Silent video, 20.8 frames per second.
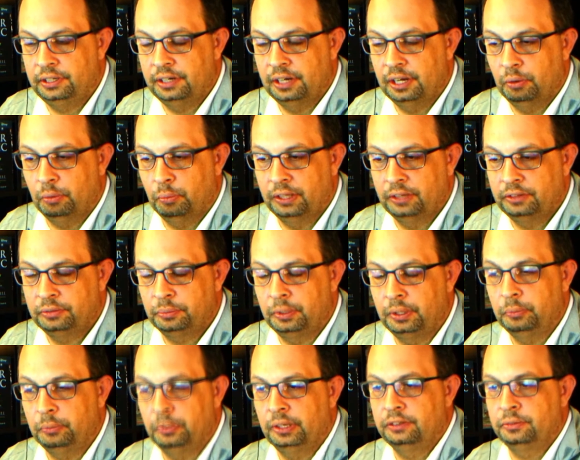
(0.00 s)
once
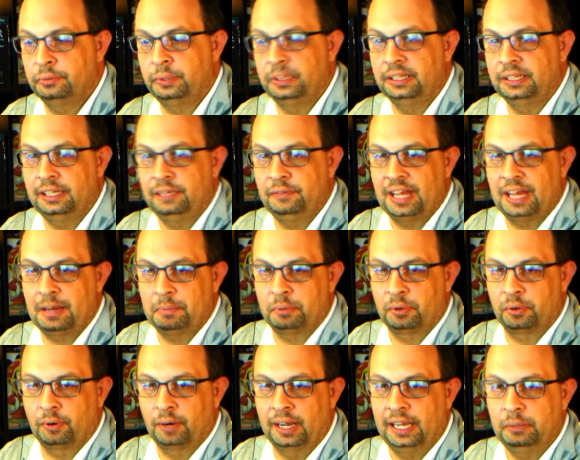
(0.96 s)
we leave that
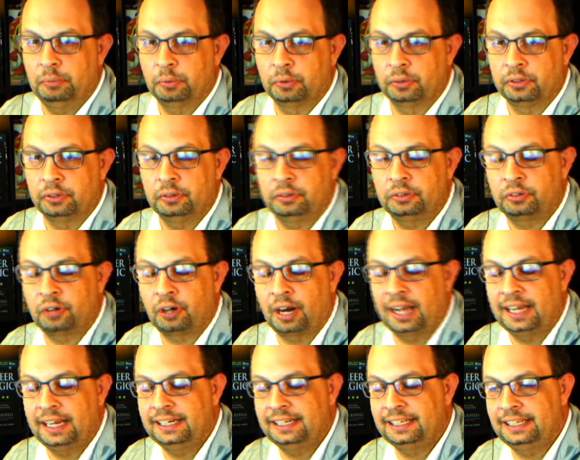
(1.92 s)
parade, we're
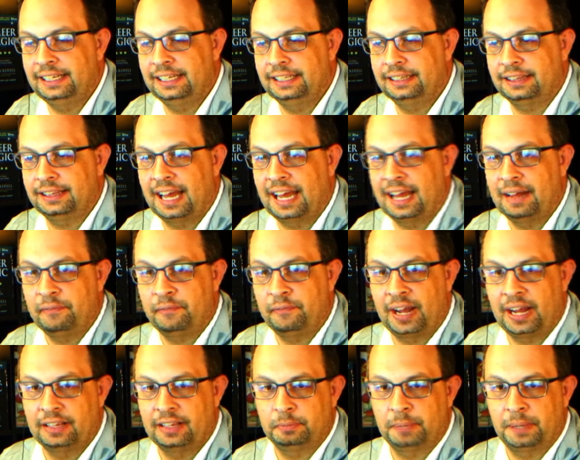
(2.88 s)
trying to get that
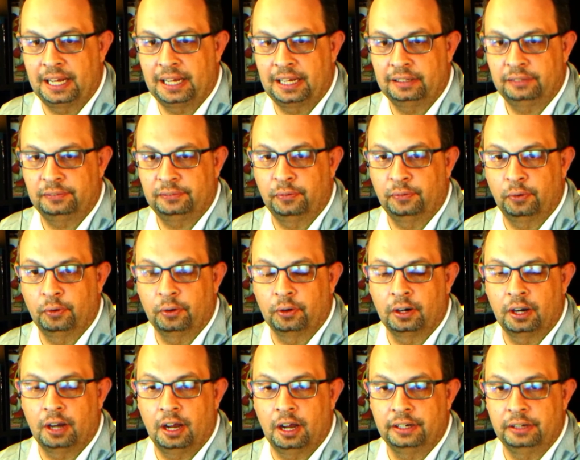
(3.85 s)
fast pass for
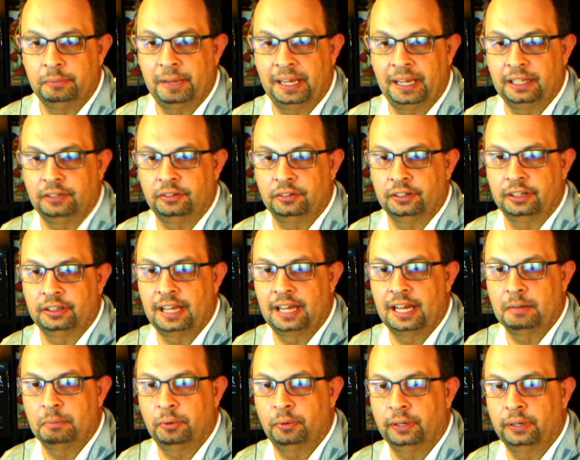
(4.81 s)
Haunted Mansion at
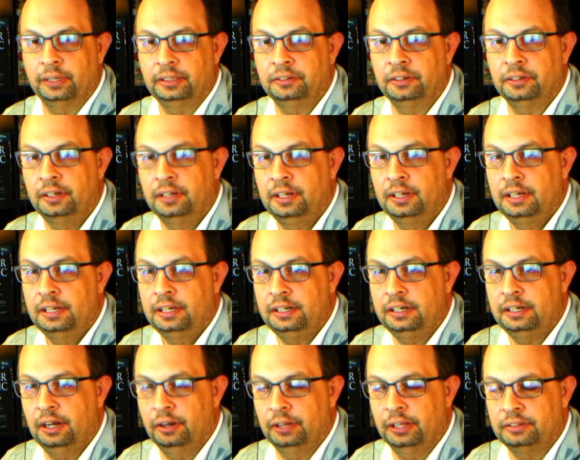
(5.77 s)
that point.
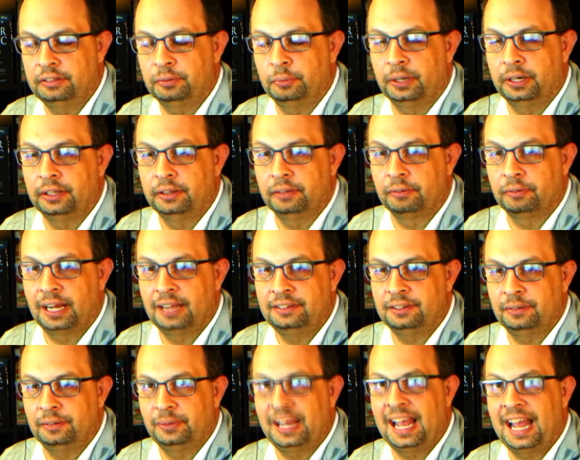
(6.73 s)
That's one of the rides
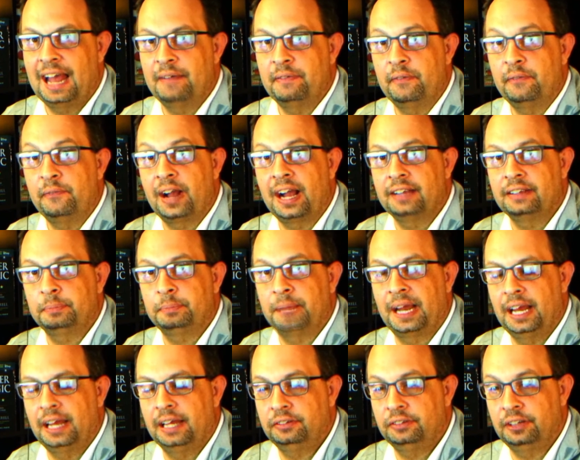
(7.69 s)
that we haven't fast
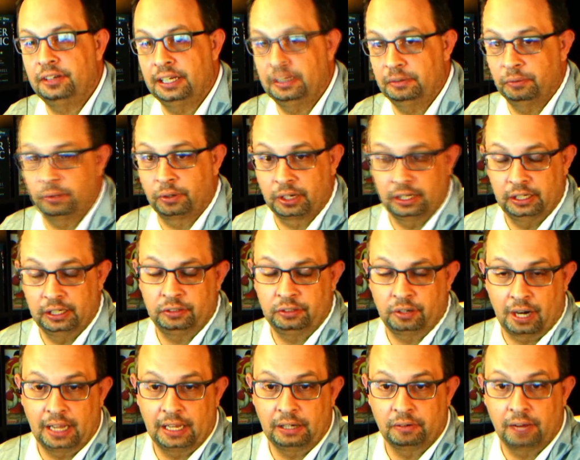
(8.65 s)
passed yet, and we're going to
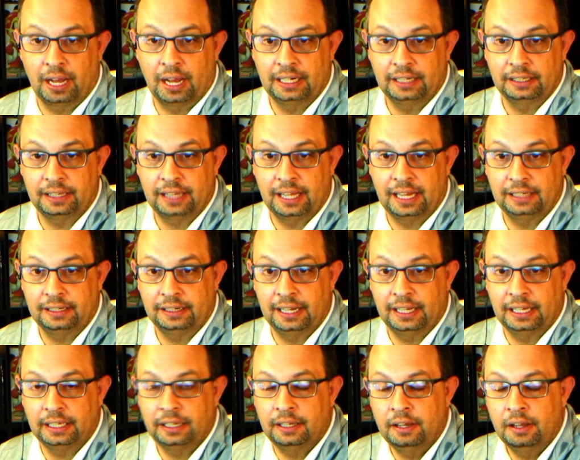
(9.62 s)
try and ride it that day.